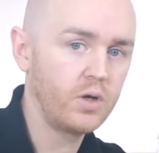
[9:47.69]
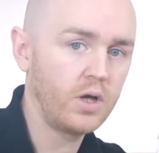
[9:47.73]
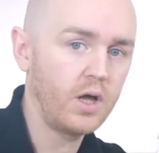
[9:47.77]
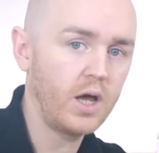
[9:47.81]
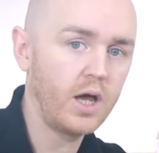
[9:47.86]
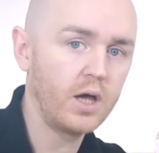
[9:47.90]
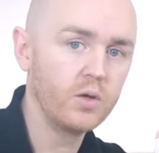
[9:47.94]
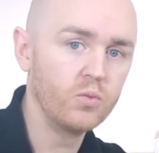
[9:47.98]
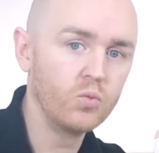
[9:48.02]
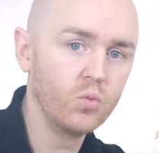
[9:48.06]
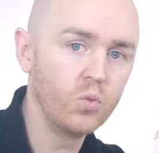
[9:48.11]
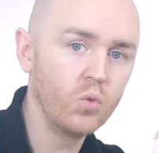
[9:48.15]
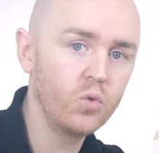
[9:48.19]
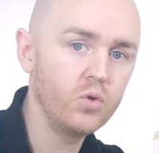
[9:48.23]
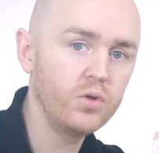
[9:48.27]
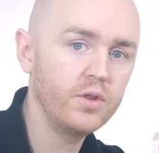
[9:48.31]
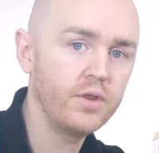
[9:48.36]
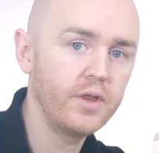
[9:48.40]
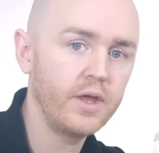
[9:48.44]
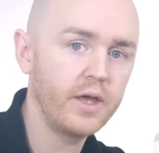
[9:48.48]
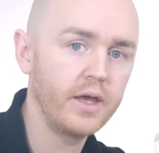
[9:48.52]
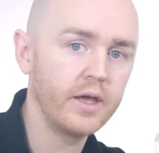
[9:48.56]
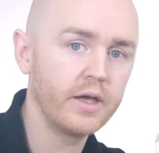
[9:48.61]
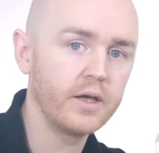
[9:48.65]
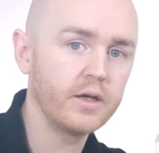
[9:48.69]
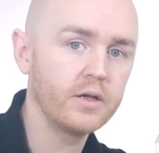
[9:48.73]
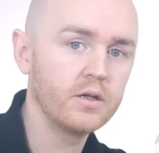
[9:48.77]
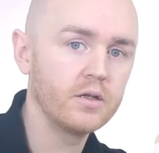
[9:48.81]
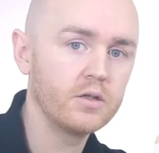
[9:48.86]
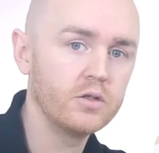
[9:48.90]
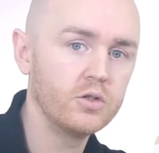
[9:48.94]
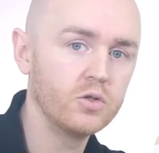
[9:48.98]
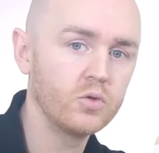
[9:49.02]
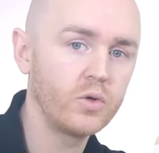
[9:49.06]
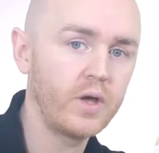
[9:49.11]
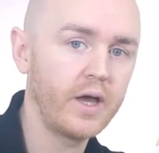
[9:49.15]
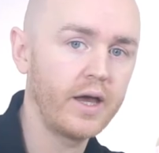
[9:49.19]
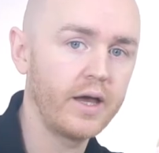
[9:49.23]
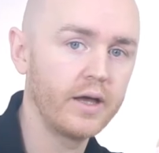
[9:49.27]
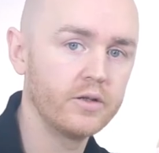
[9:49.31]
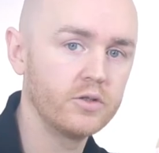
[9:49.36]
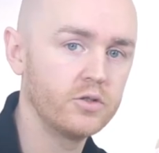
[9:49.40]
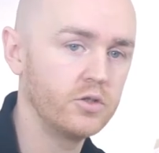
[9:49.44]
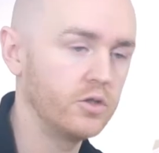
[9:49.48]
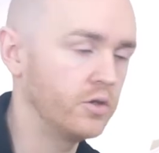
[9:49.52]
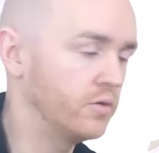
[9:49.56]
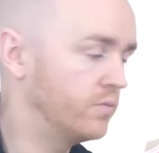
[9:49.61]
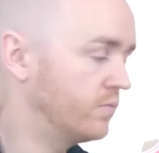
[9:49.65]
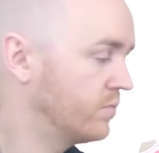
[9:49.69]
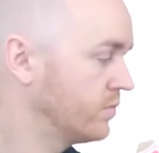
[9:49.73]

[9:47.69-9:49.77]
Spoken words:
and one thing you can't do.